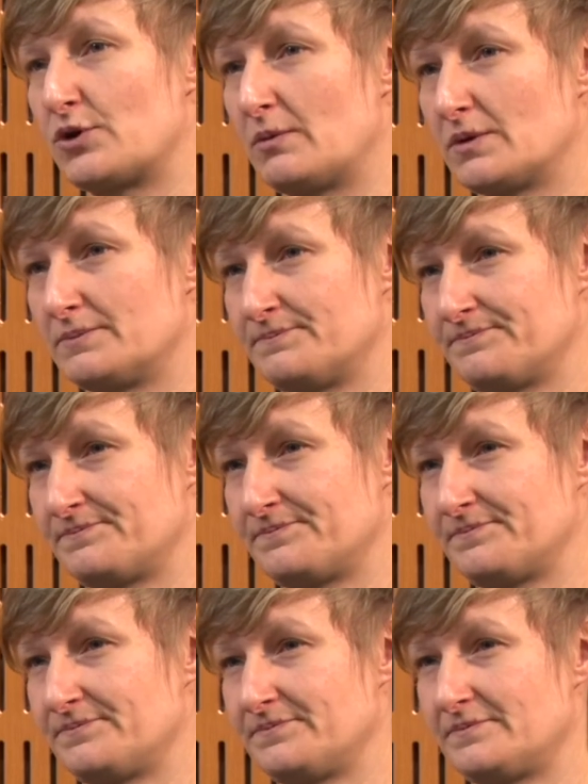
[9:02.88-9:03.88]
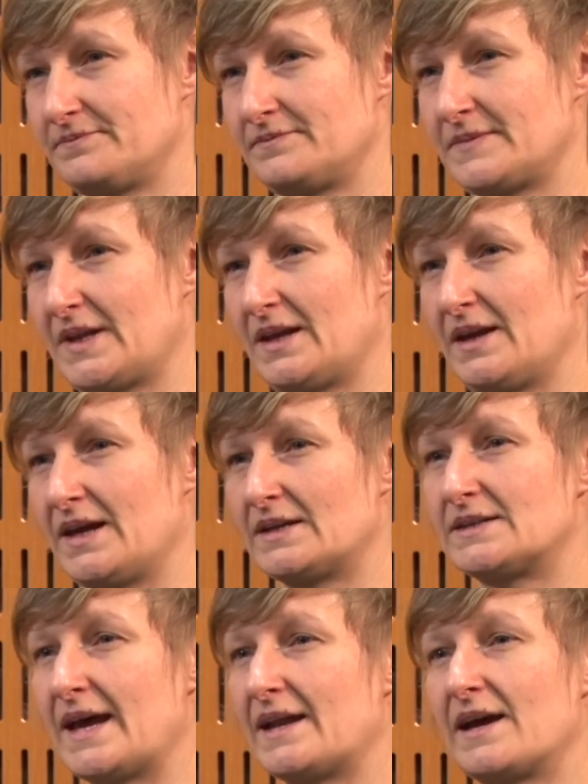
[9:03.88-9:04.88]
problem.
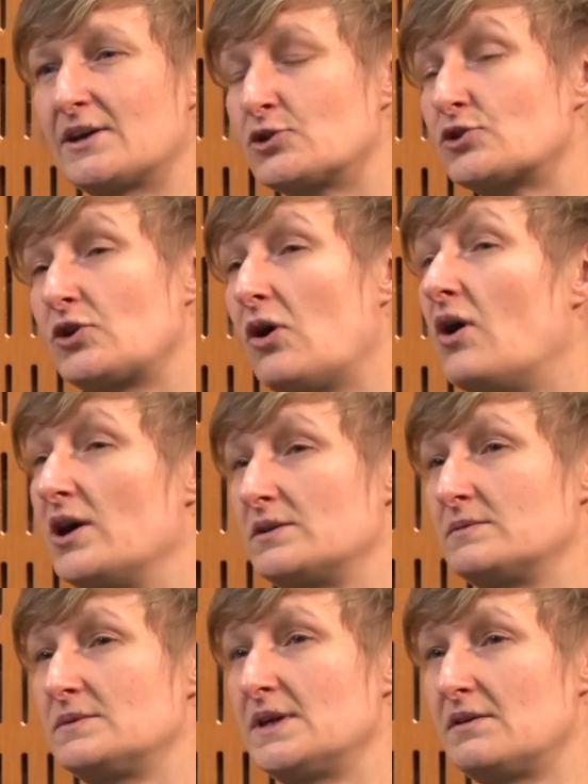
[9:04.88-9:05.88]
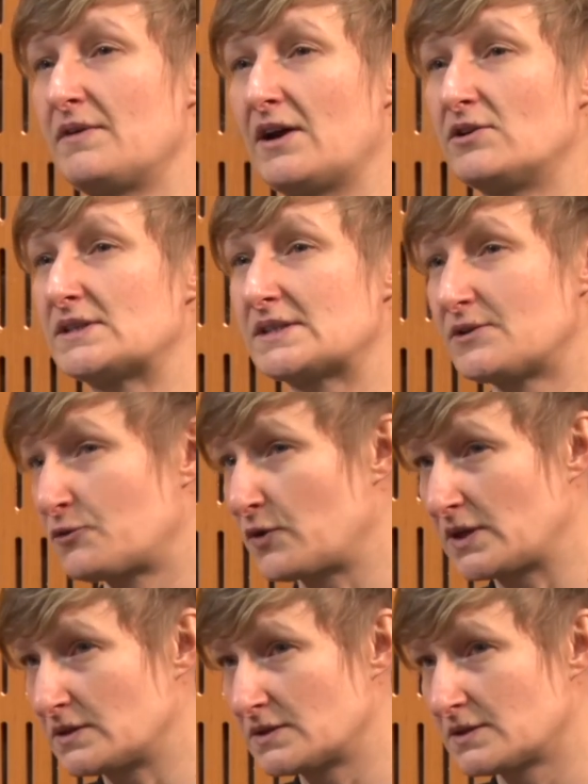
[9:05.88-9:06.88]
And then I could go on. There are various
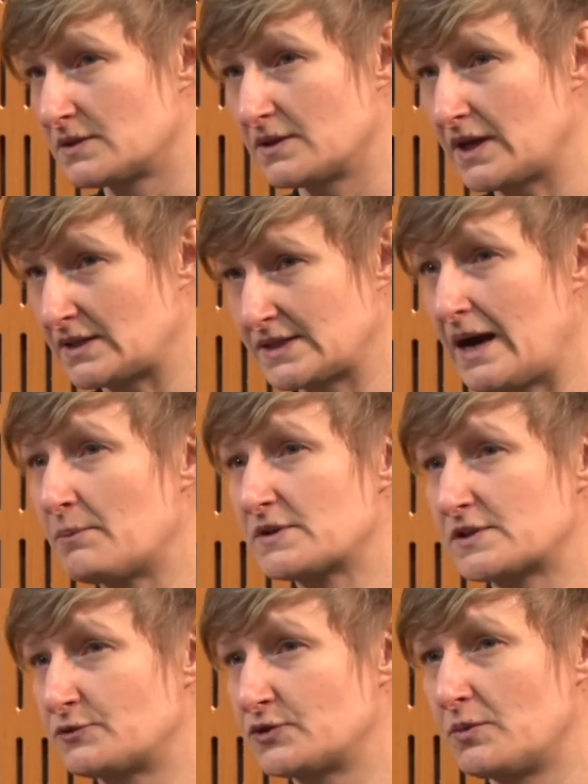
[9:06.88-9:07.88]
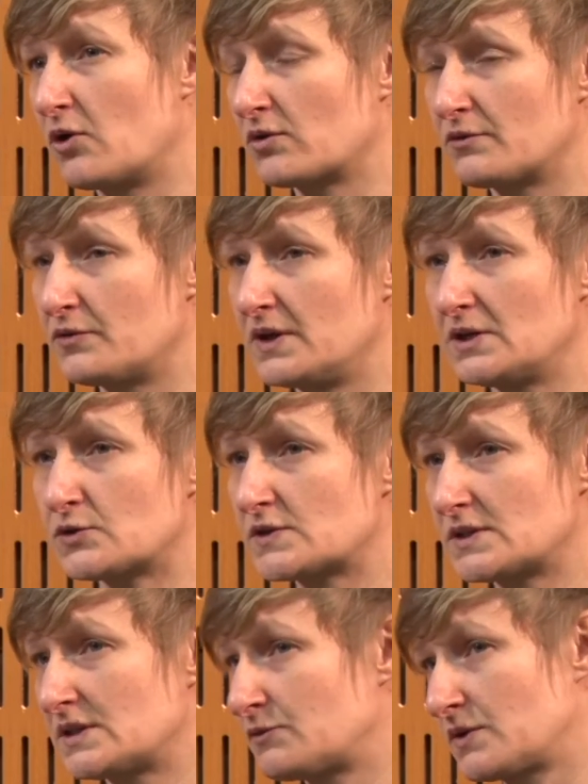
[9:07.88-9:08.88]
different examples of tomography
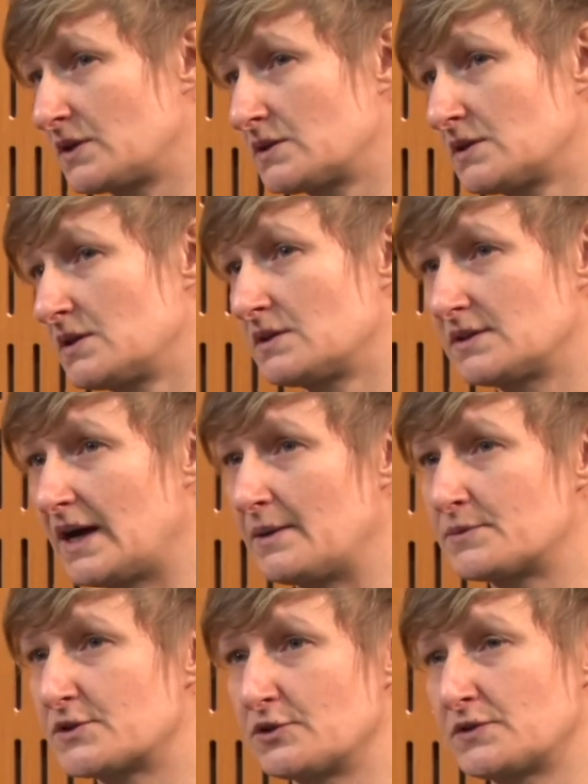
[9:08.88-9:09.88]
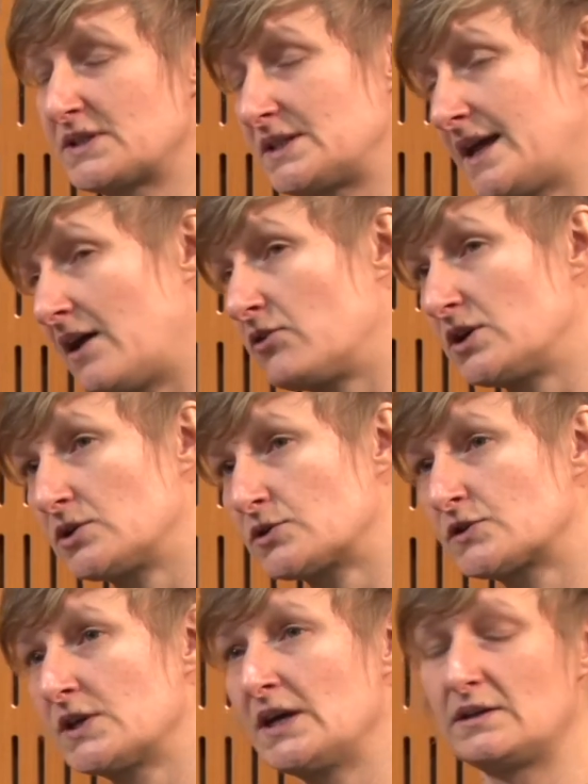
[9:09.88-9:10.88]
used in different types of
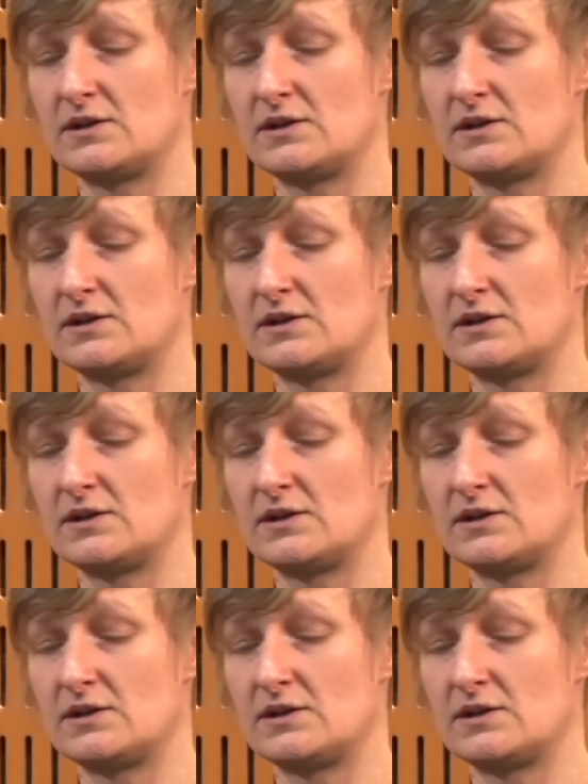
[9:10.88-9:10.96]
scenarios.